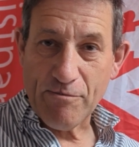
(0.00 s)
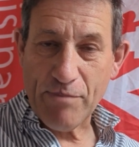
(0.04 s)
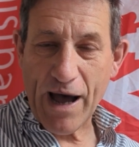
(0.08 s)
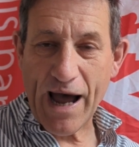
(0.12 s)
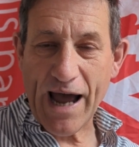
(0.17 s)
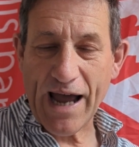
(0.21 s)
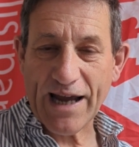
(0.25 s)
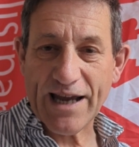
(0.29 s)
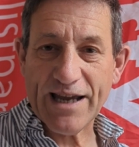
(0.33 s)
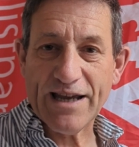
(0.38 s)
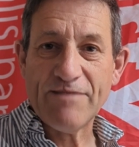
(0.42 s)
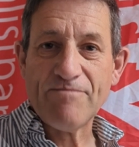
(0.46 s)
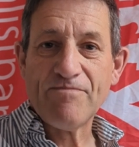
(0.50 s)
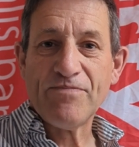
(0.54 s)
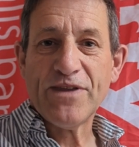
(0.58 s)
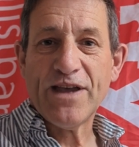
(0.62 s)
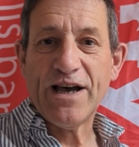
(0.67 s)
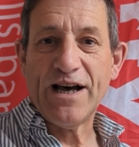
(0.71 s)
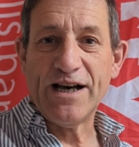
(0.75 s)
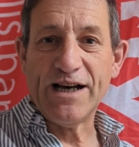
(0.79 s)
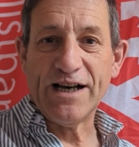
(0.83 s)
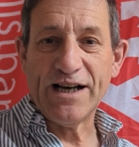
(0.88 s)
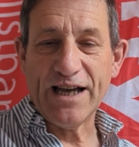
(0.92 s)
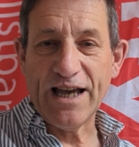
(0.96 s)
back
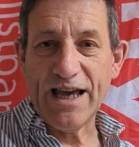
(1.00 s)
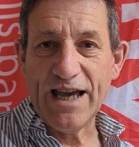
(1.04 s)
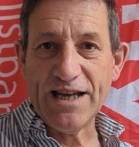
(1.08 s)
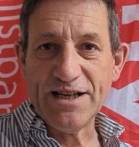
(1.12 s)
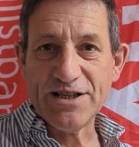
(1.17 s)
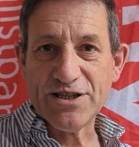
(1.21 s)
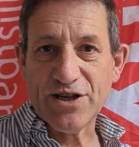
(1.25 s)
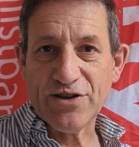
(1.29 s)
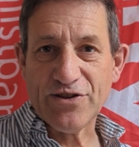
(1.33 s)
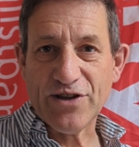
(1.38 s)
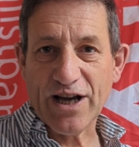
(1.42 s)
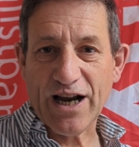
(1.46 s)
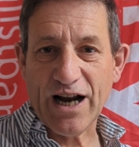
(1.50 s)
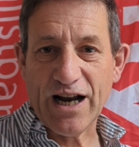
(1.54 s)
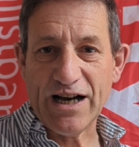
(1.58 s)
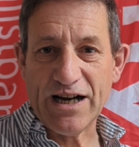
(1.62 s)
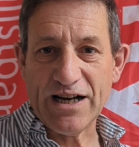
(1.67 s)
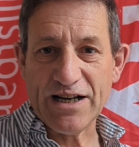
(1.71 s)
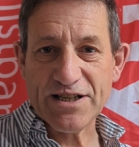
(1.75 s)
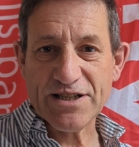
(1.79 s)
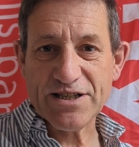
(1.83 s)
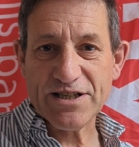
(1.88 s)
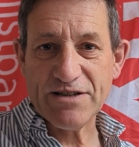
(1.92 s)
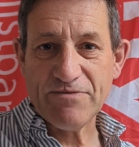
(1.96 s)
into the
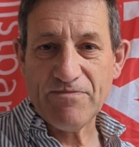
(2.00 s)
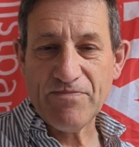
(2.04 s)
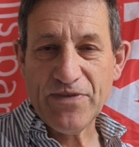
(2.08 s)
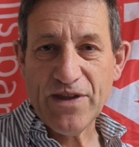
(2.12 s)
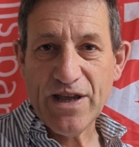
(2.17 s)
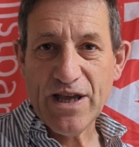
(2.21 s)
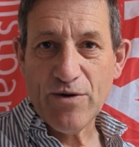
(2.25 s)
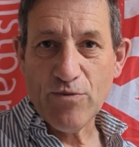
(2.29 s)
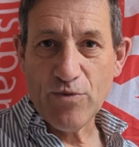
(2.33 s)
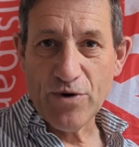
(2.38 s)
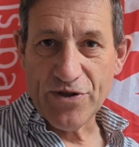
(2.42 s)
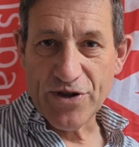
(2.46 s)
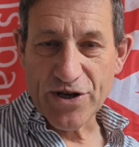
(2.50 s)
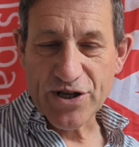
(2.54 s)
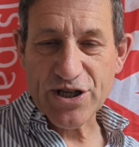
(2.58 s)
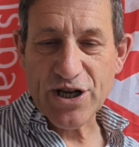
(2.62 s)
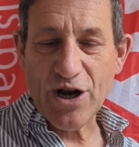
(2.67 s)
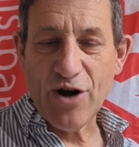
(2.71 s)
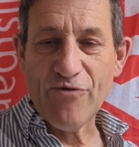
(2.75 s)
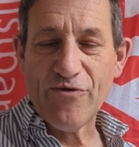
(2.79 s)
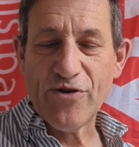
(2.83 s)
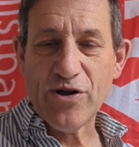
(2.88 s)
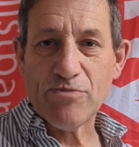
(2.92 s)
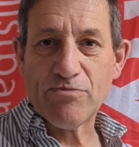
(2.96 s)
class, with the
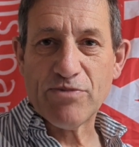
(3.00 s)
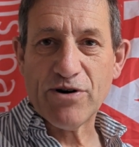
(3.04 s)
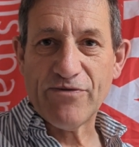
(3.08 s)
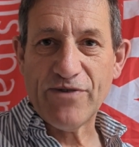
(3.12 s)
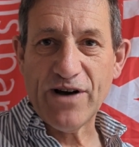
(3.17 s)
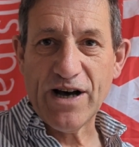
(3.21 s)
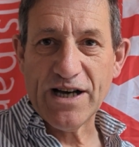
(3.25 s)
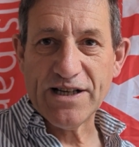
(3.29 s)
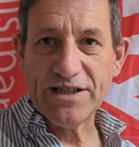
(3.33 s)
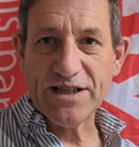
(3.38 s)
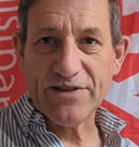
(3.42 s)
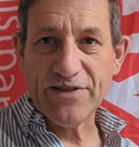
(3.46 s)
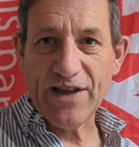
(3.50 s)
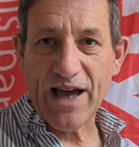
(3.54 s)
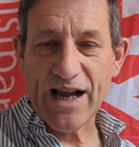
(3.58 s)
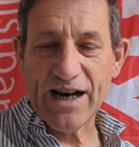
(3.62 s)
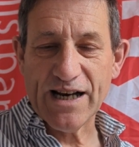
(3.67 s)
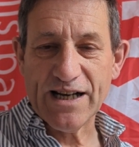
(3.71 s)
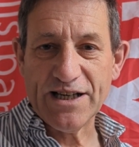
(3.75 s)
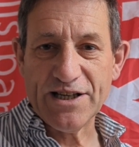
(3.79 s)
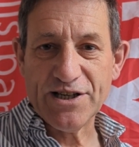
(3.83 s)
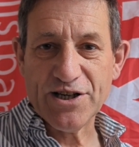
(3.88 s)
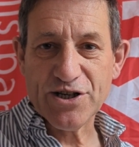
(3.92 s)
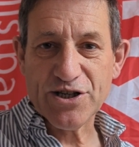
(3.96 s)
Soviet providing that
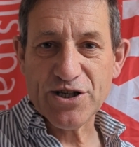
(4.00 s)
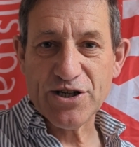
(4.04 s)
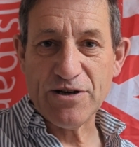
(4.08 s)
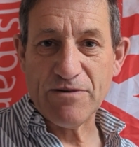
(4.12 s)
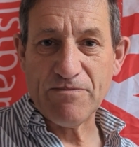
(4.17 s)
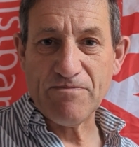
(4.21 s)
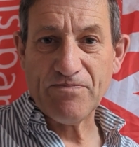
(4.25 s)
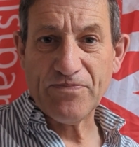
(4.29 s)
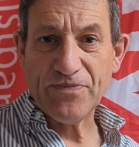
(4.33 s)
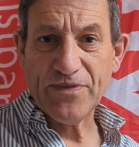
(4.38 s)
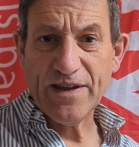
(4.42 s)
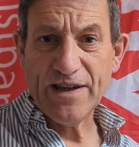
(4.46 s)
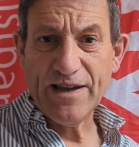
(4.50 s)
leadership.